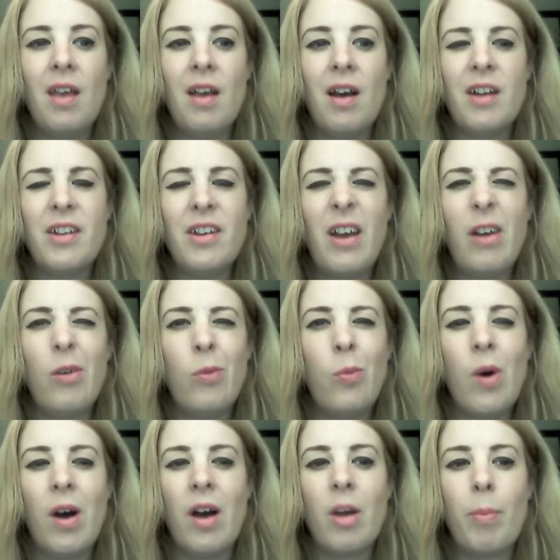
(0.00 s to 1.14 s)
I don't know how it would
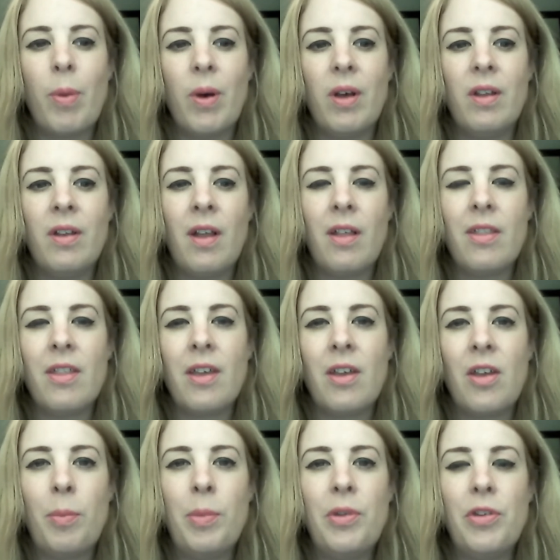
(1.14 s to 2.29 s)
work, but it
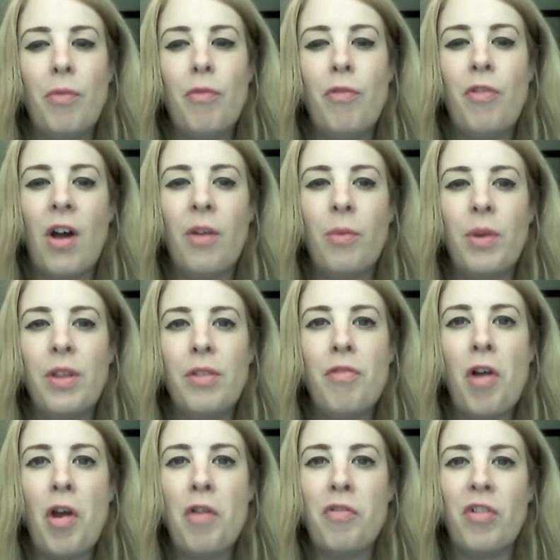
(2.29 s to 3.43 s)
could be some fun with
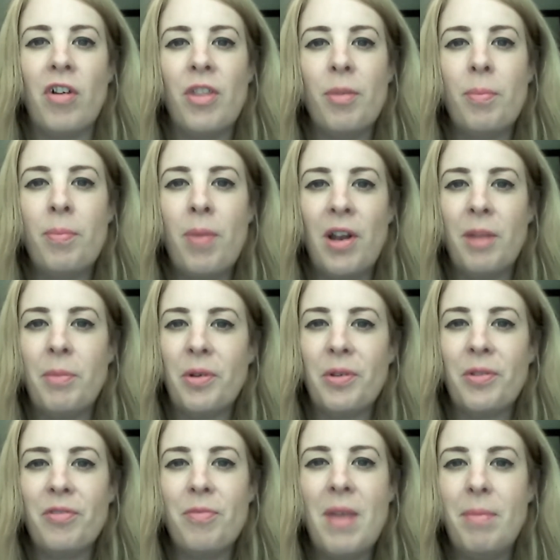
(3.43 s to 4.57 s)
Rover and the Polymorph,
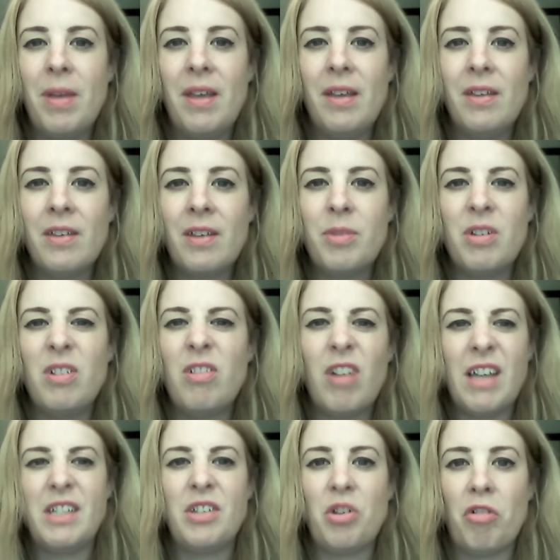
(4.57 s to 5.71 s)
maybe. Could be some
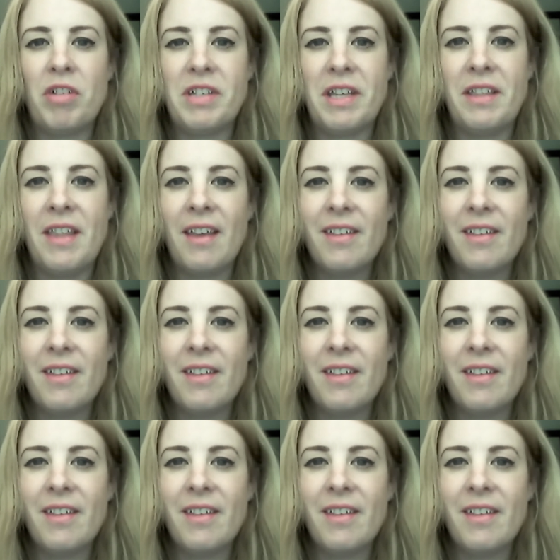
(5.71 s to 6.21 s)
crazy stories in there.